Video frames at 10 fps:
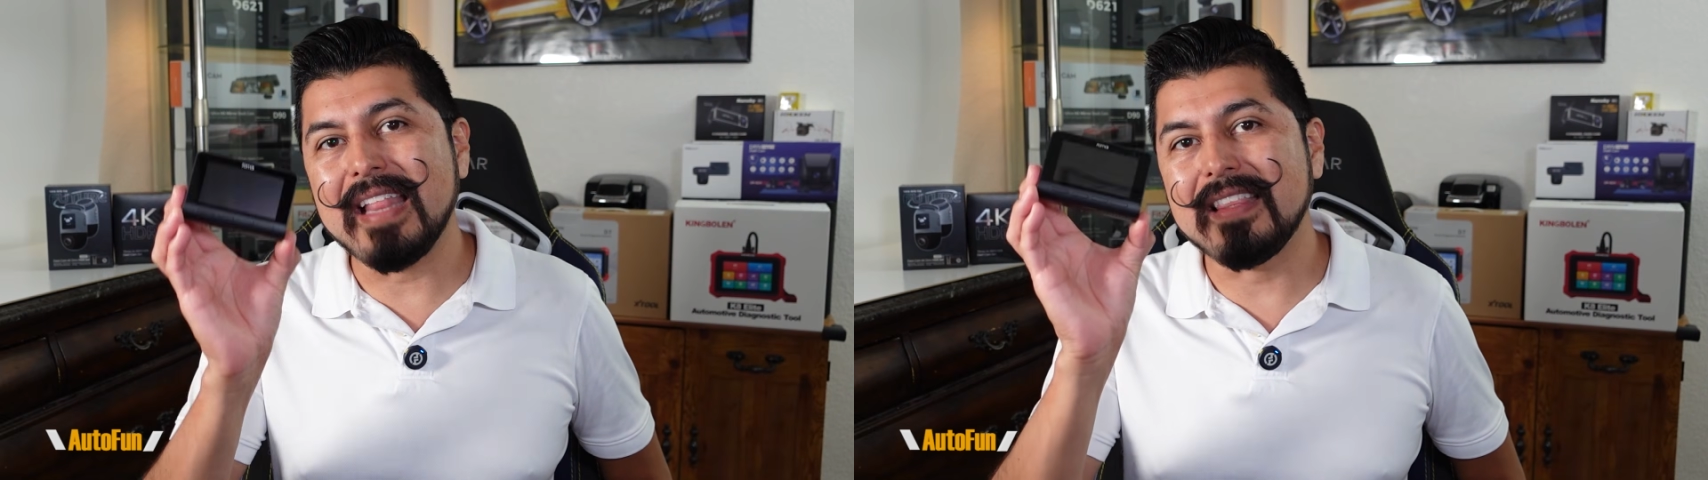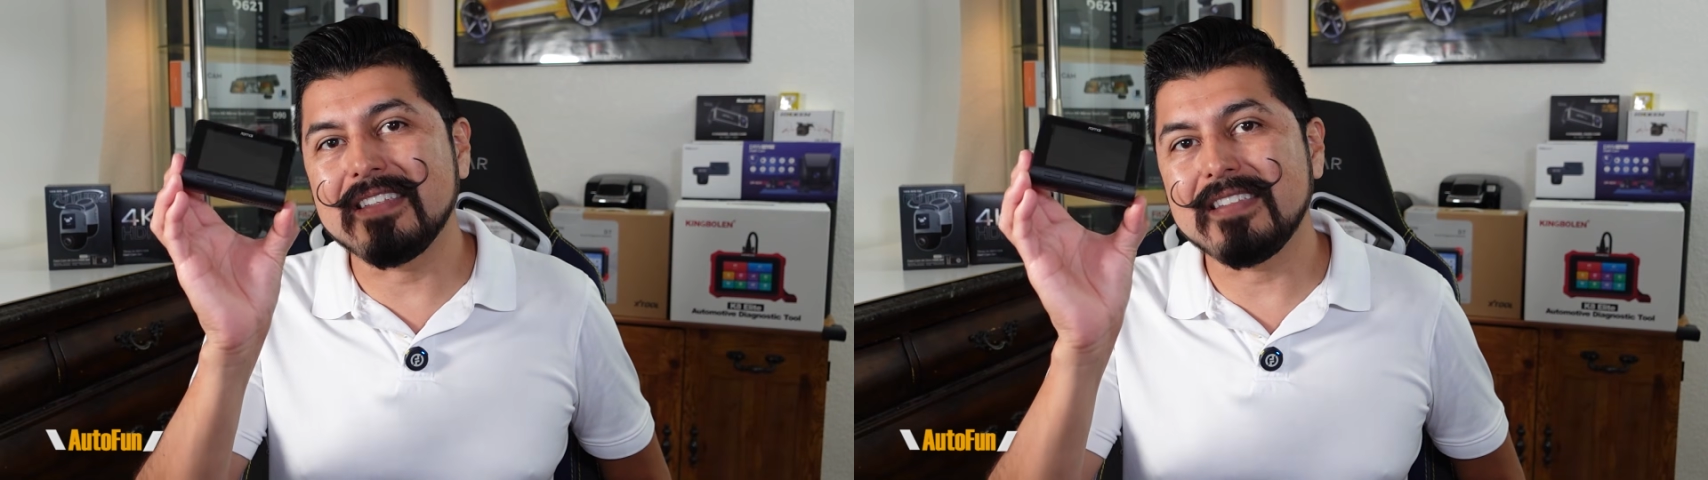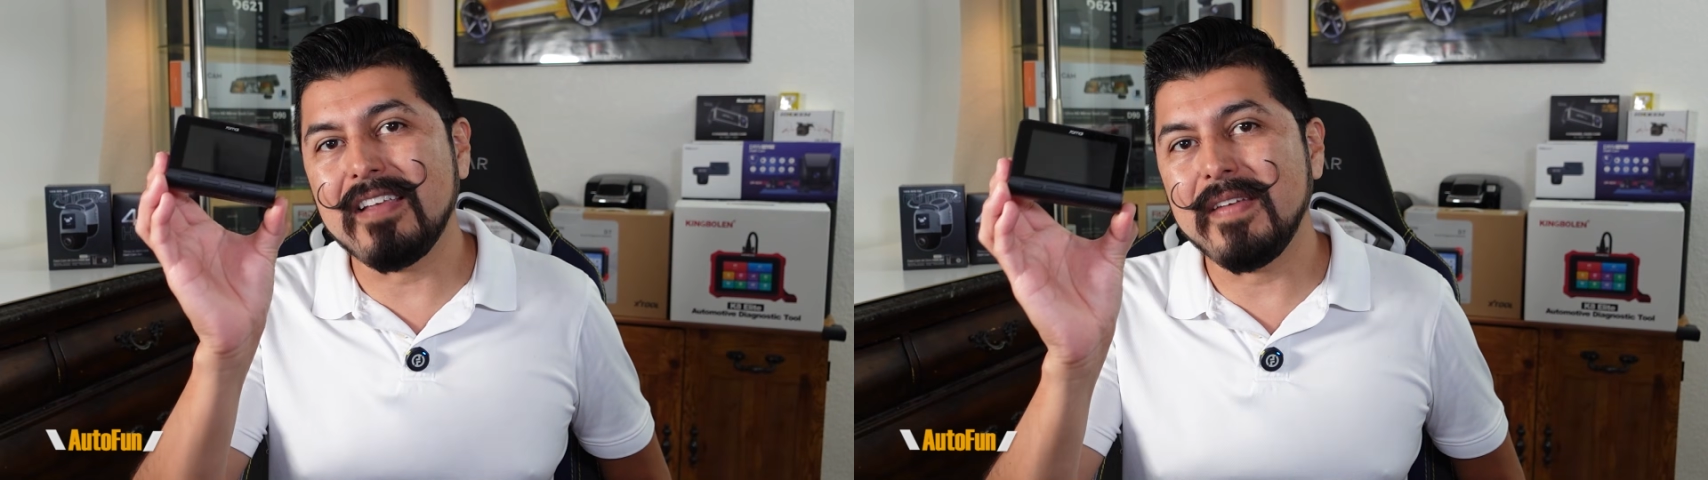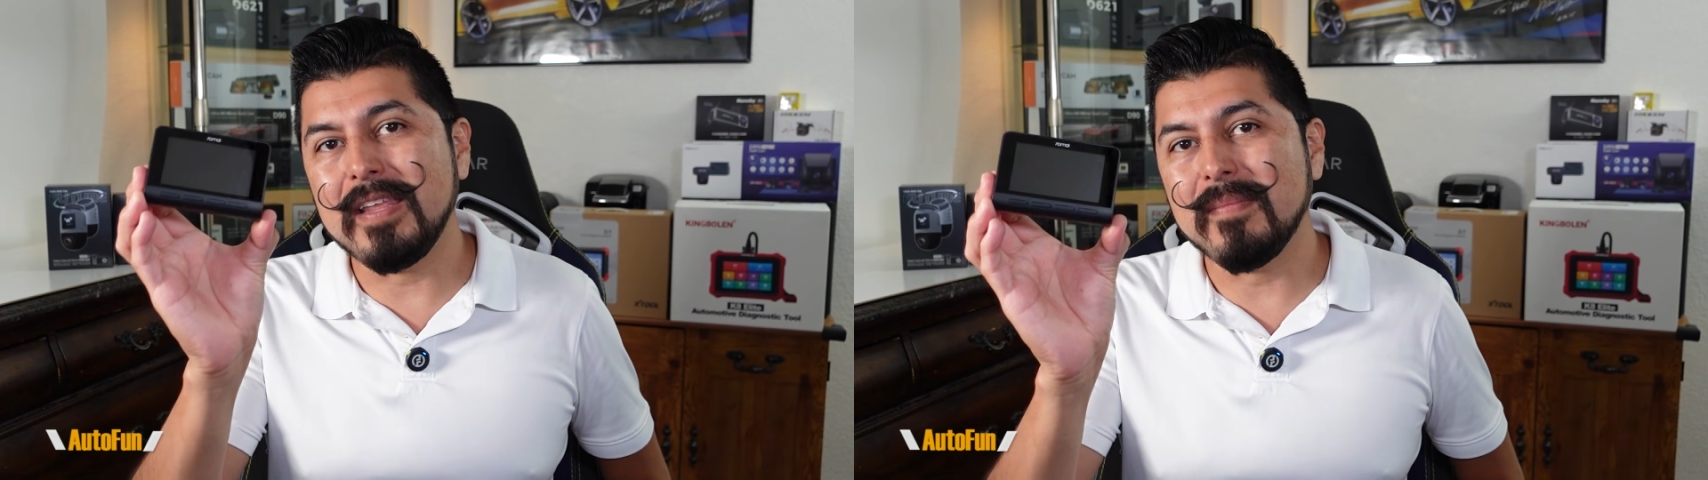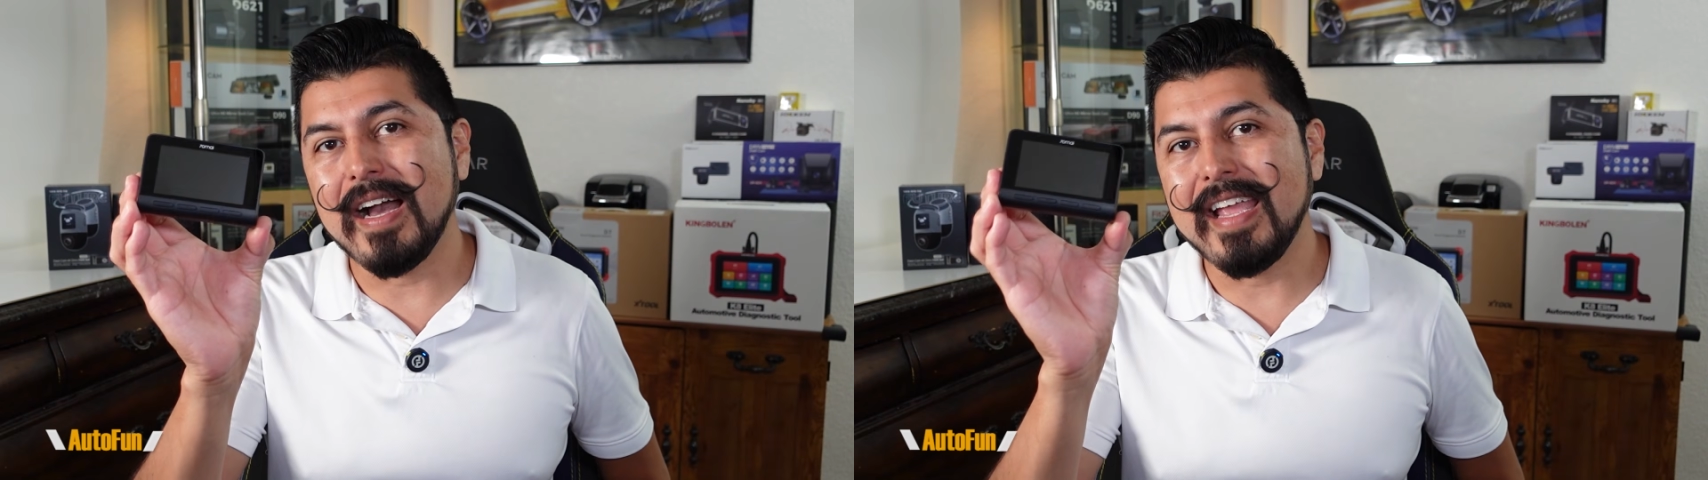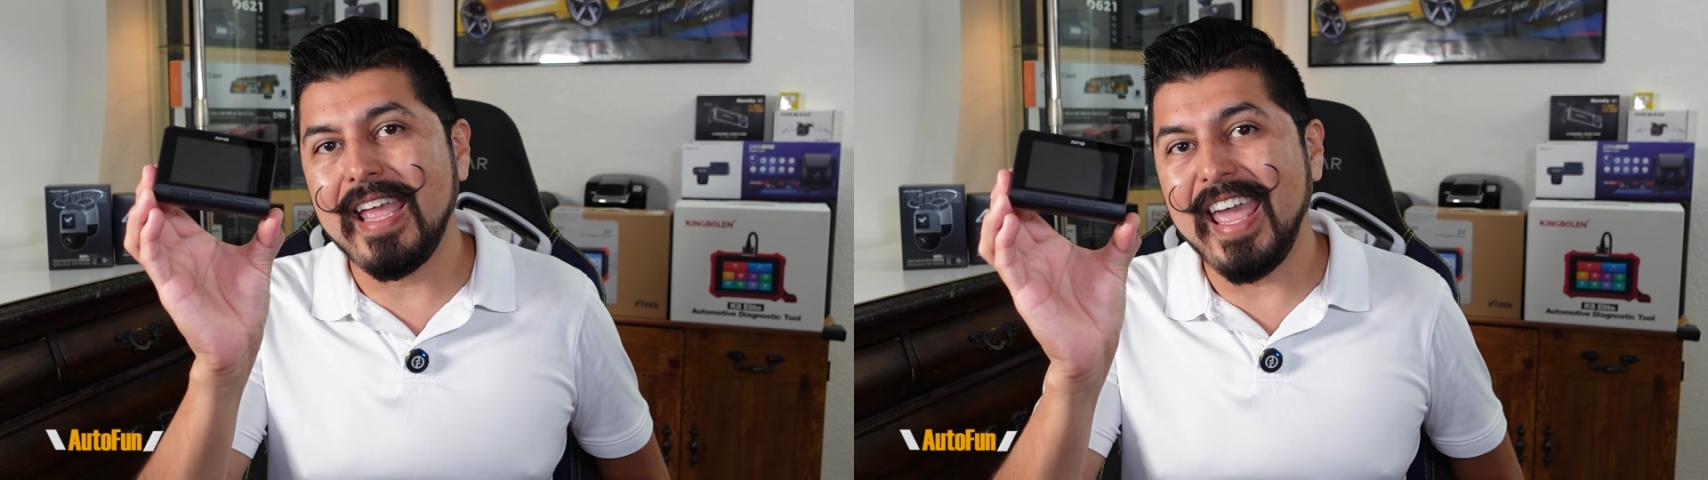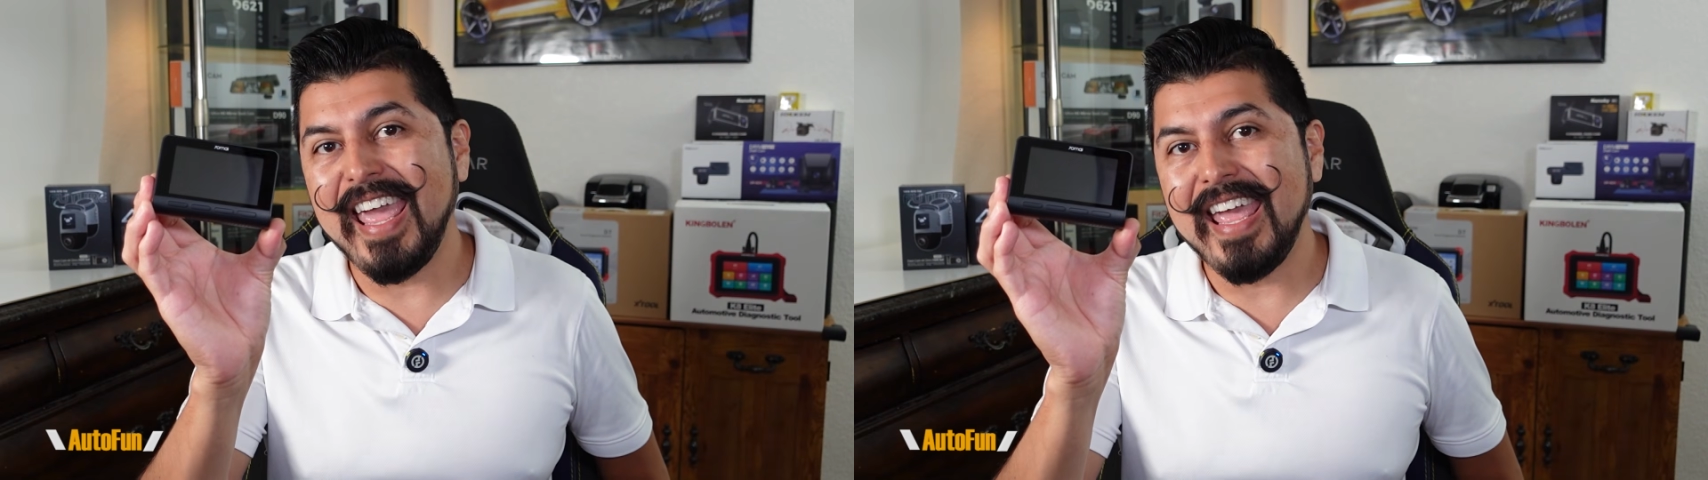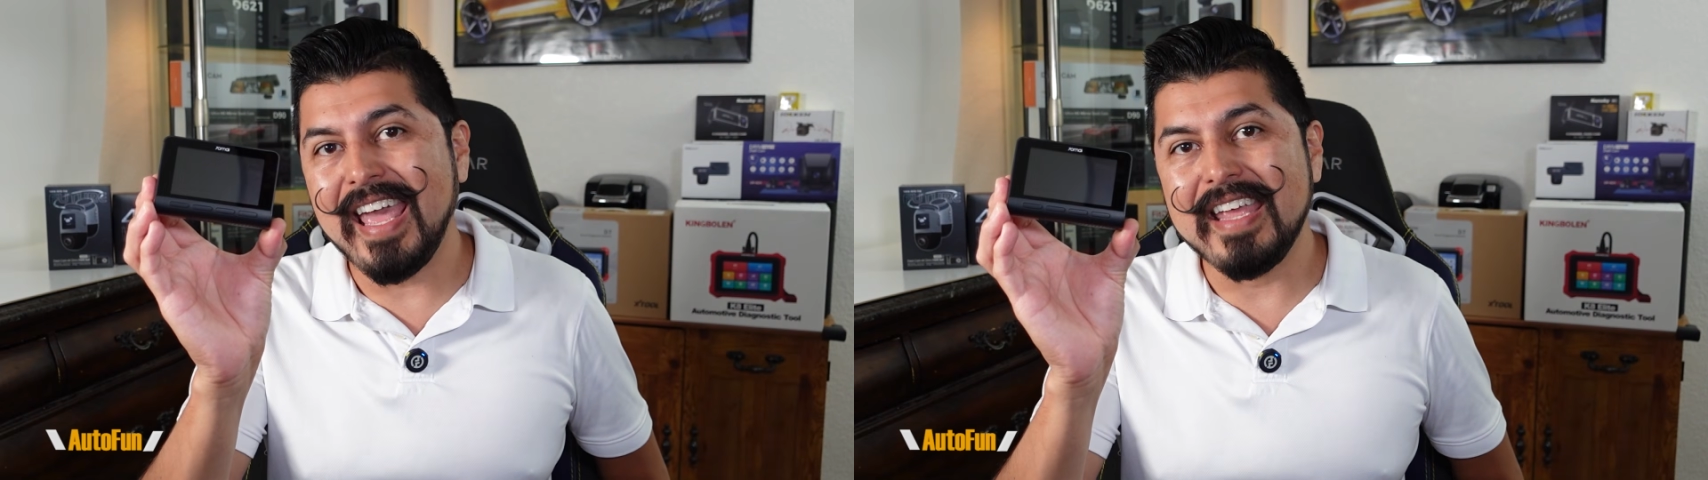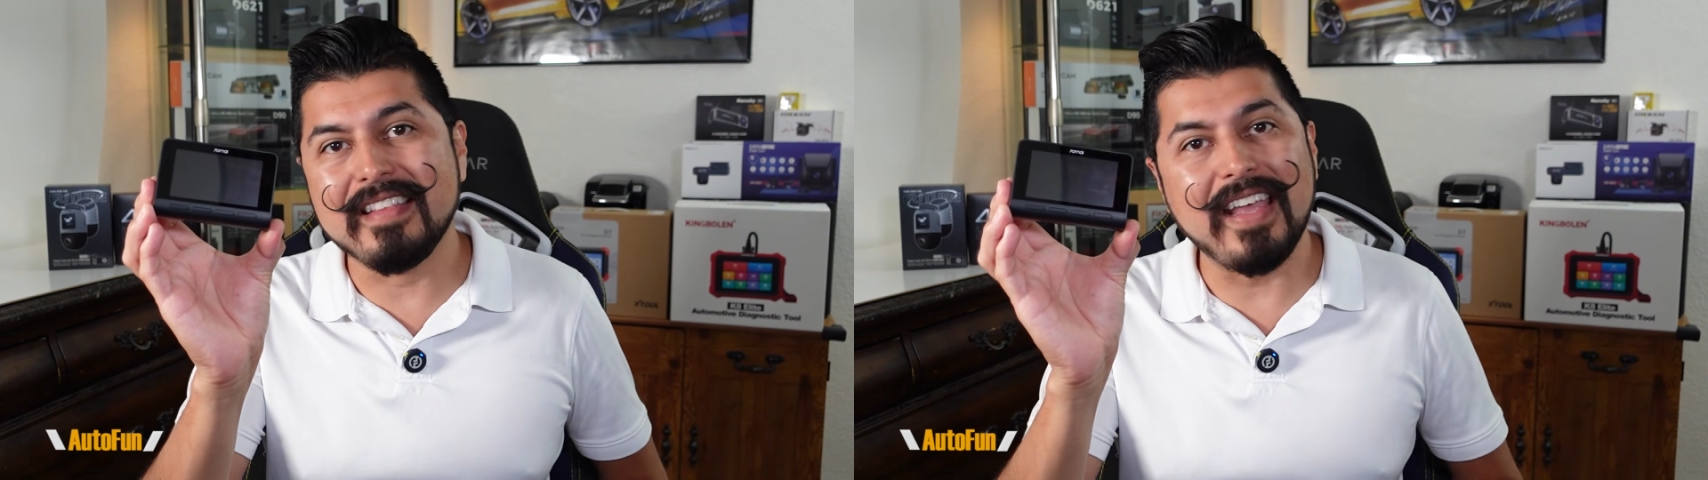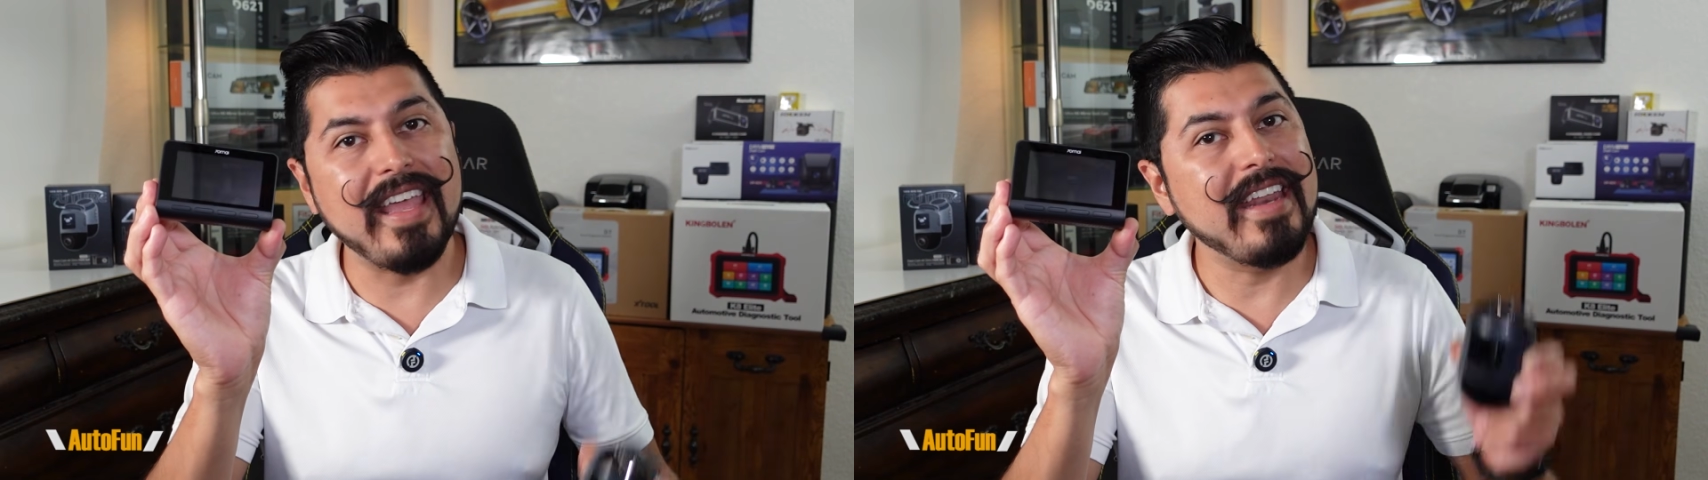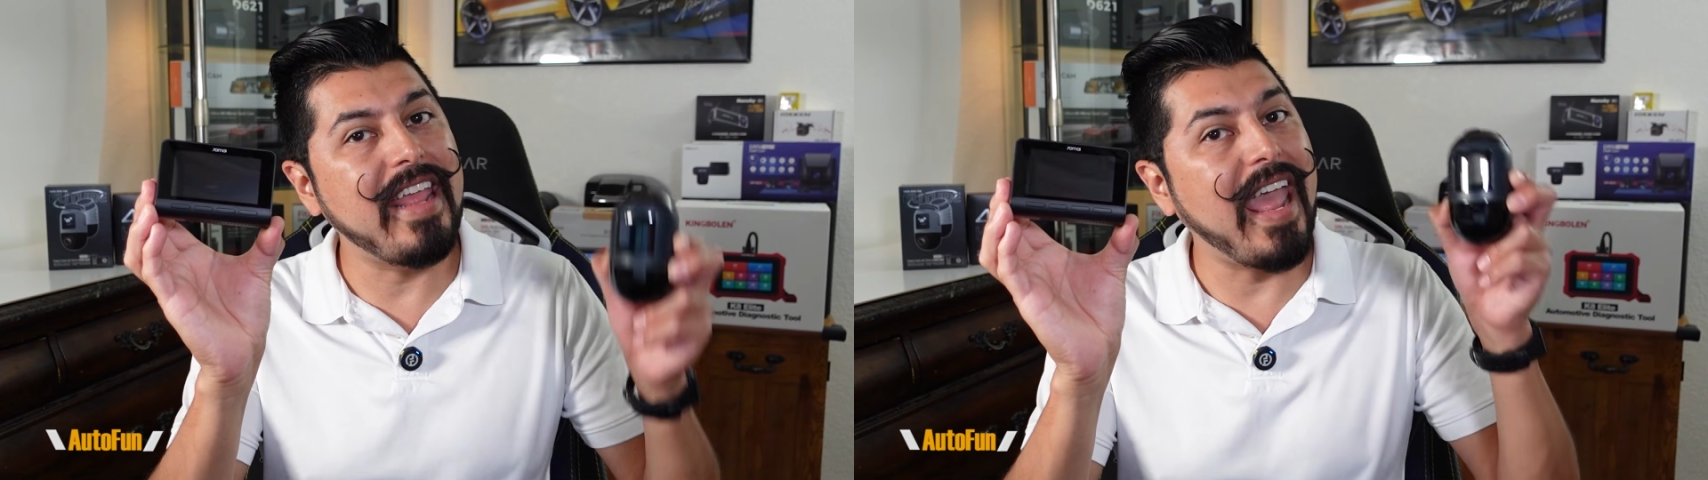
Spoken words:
at the 70mm A810